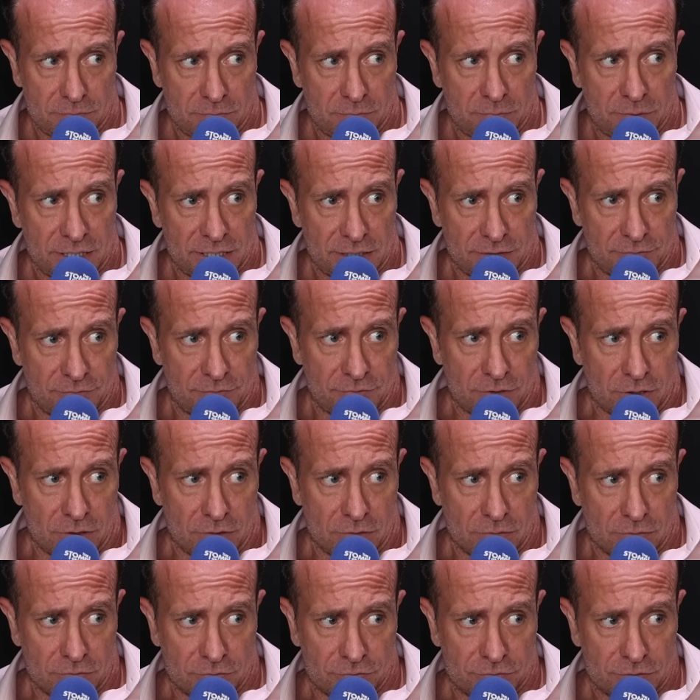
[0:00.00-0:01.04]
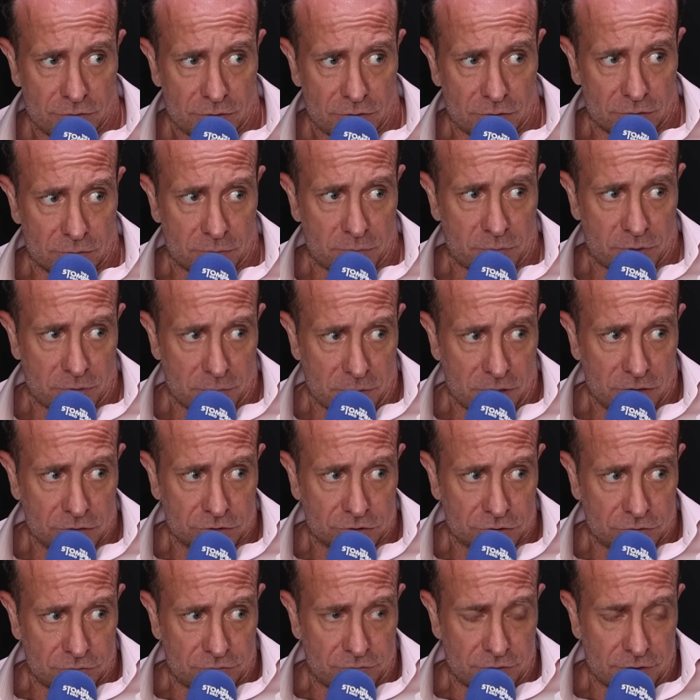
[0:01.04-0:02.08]
been involved on a
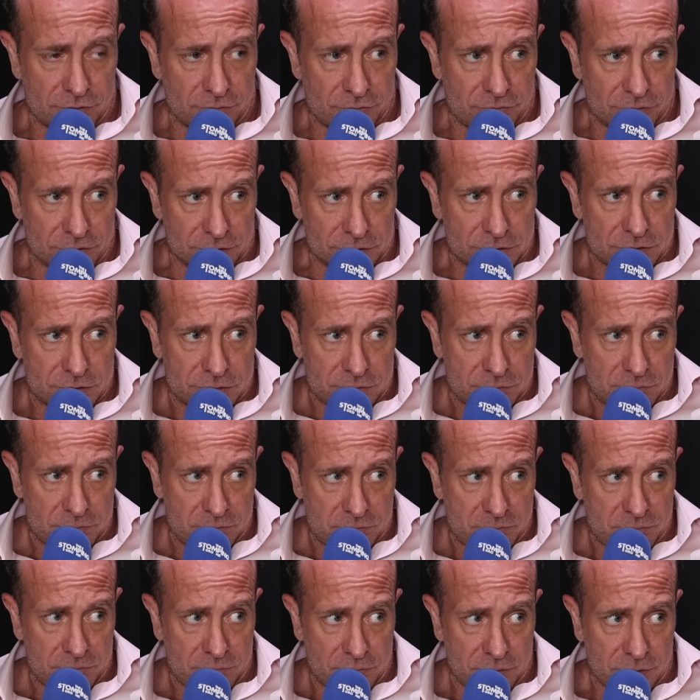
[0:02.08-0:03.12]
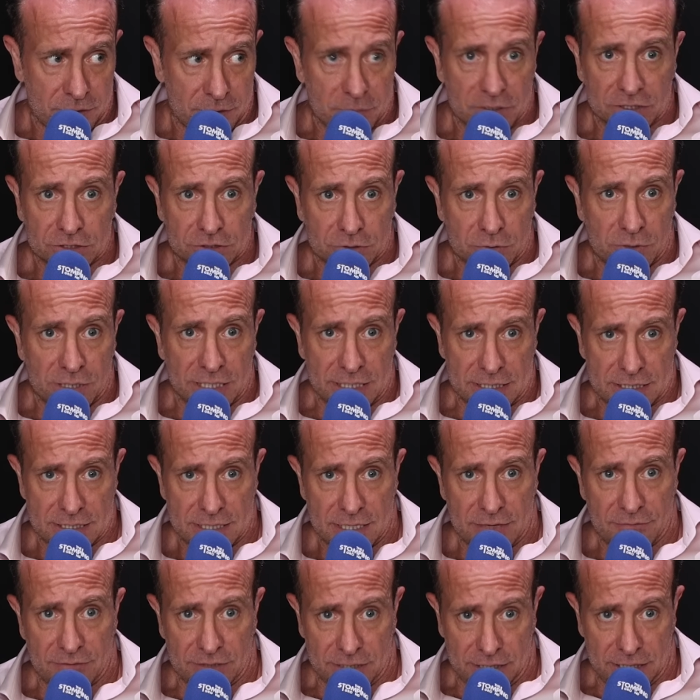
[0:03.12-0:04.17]
promotional front for pretty much
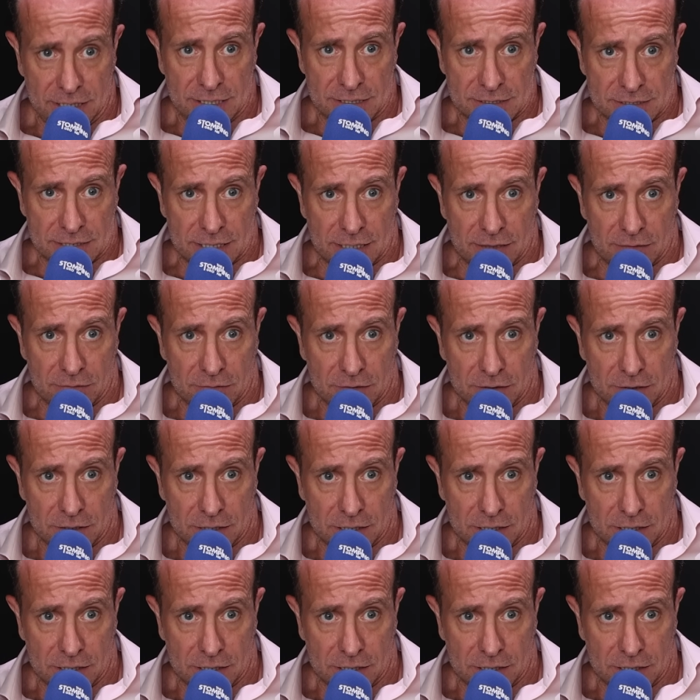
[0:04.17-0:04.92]
27 years now.